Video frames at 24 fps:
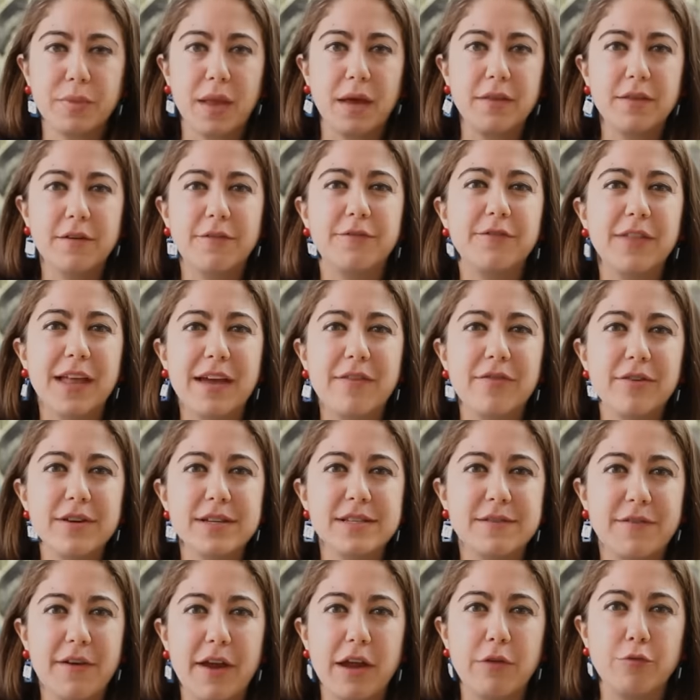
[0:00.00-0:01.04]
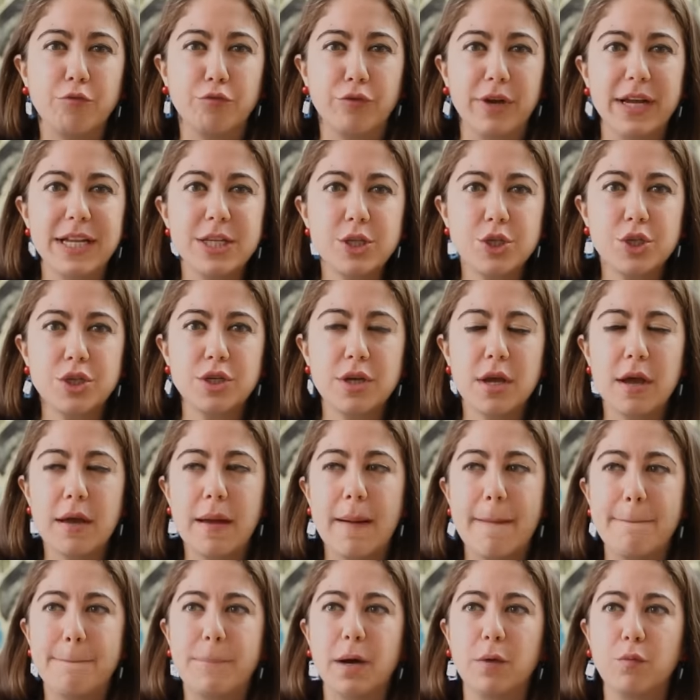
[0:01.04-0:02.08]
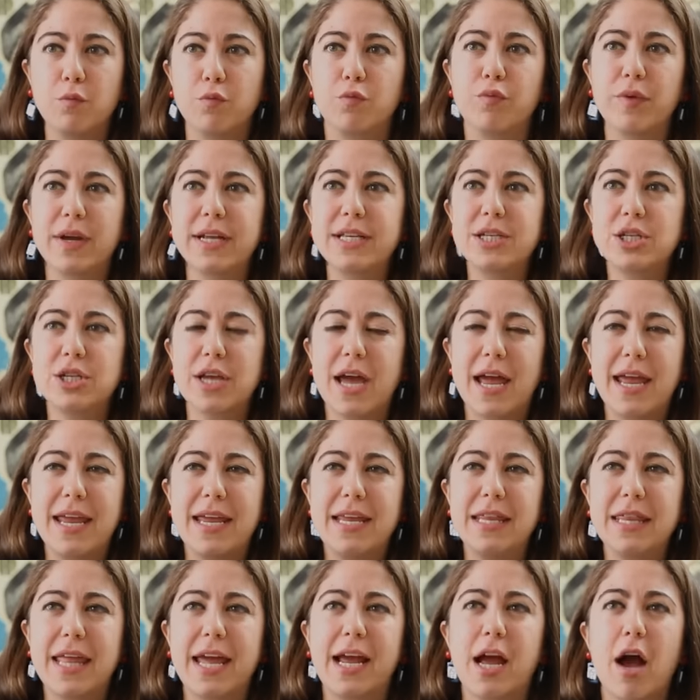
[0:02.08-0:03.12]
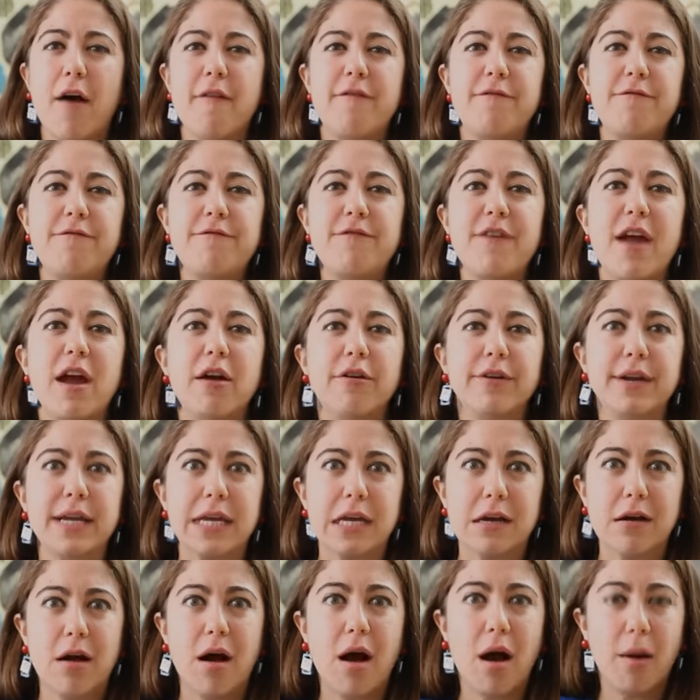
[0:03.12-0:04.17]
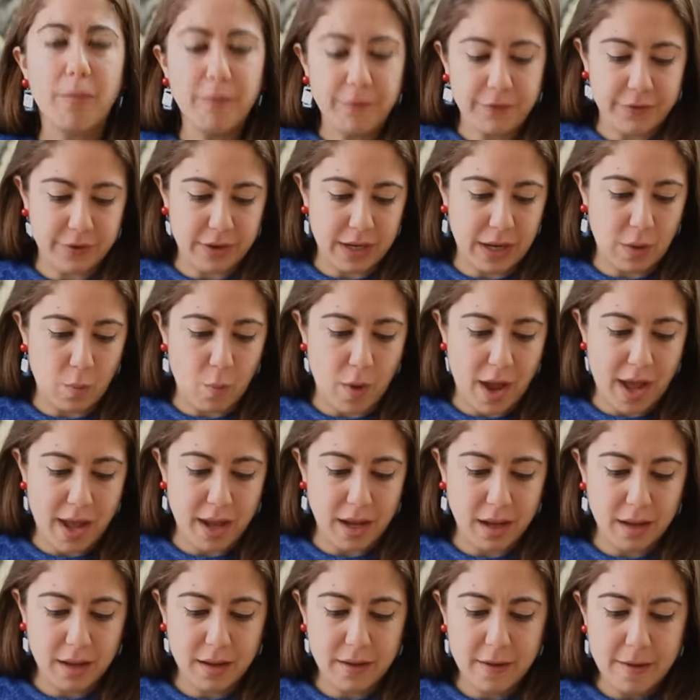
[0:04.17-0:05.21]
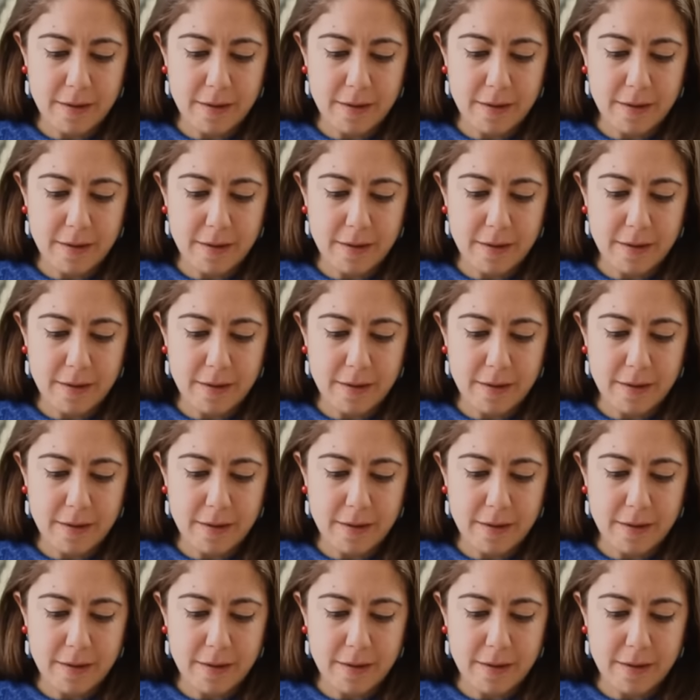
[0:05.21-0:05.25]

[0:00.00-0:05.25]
The flavor is very rich, but rich in like a very comforting way.